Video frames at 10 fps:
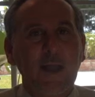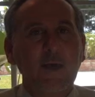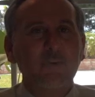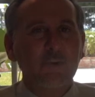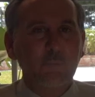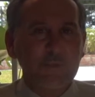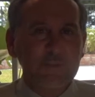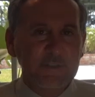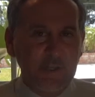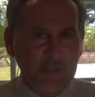After the
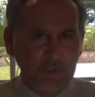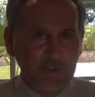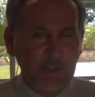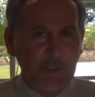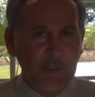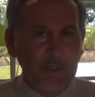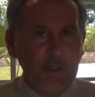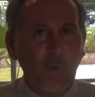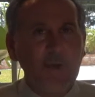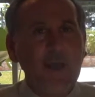presentation,
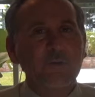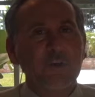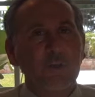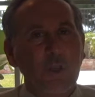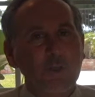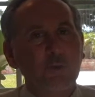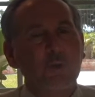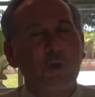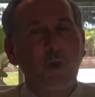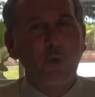he went out to lunch
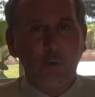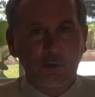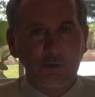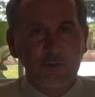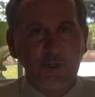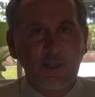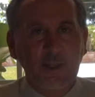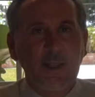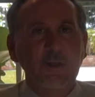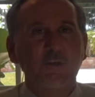with coworkers
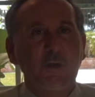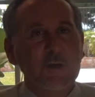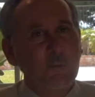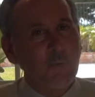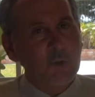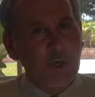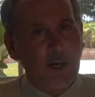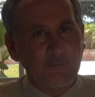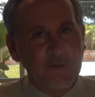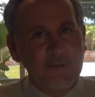and drank more
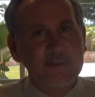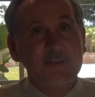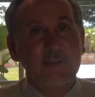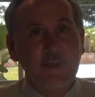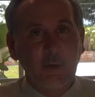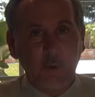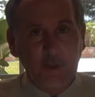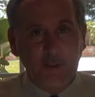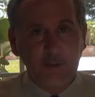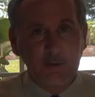coffee to stay awake.